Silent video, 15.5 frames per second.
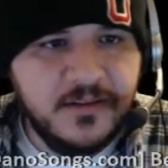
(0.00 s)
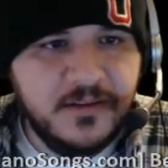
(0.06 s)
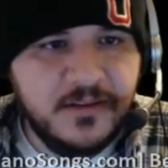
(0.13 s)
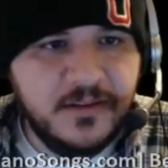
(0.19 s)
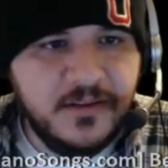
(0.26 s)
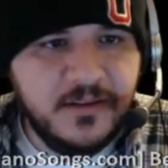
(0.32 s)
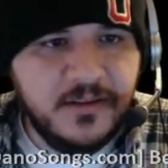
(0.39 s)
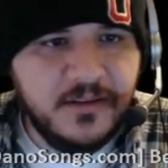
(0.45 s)

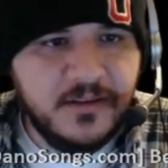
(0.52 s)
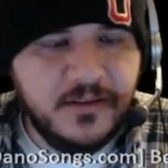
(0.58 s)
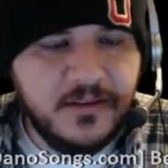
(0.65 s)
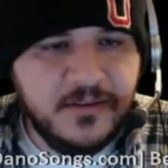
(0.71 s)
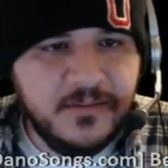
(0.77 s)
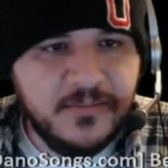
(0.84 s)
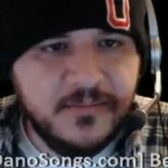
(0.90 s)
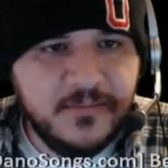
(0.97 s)

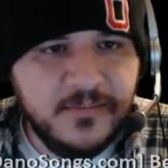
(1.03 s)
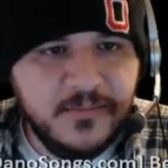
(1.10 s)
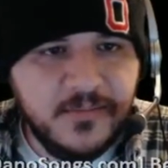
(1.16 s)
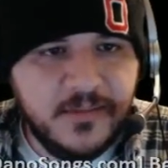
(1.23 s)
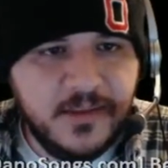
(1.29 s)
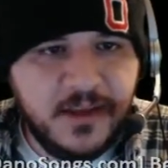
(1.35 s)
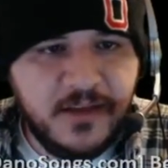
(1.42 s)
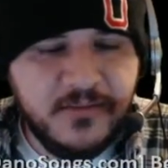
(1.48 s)

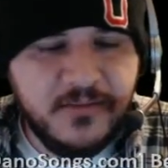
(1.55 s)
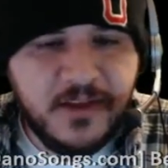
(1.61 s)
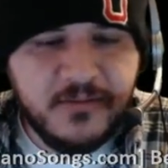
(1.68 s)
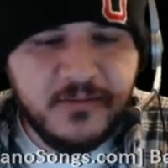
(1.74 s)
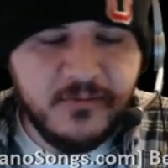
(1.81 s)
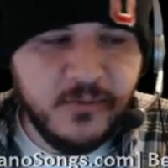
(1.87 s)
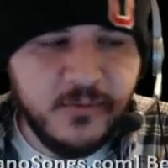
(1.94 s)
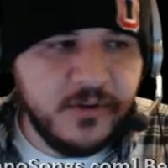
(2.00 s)
I've
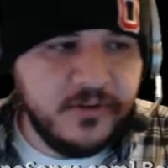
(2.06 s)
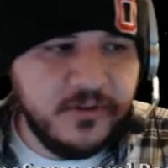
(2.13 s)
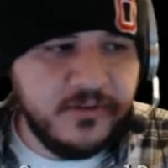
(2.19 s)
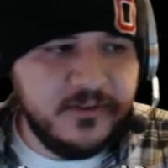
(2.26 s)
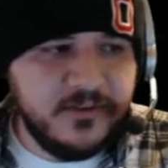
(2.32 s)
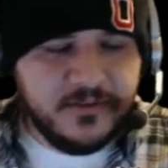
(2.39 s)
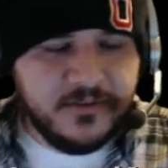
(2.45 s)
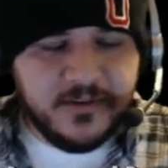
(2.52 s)
got
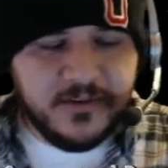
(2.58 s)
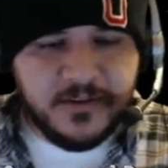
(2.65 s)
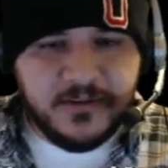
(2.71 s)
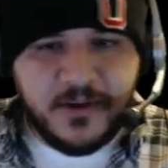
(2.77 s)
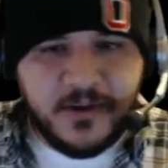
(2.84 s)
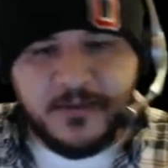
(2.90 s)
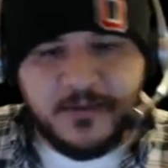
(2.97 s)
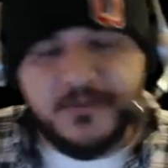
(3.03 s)

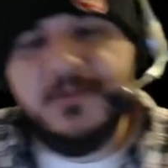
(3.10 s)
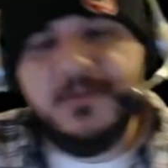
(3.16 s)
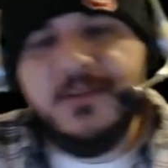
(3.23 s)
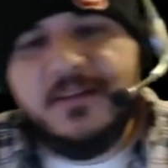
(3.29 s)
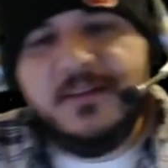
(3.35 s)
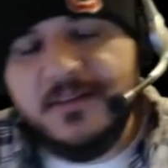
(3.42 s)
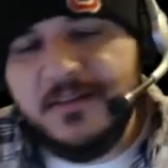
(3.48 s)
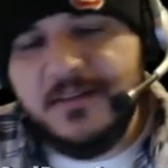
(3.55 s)
472 hours
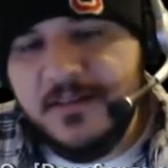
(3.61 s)
playing.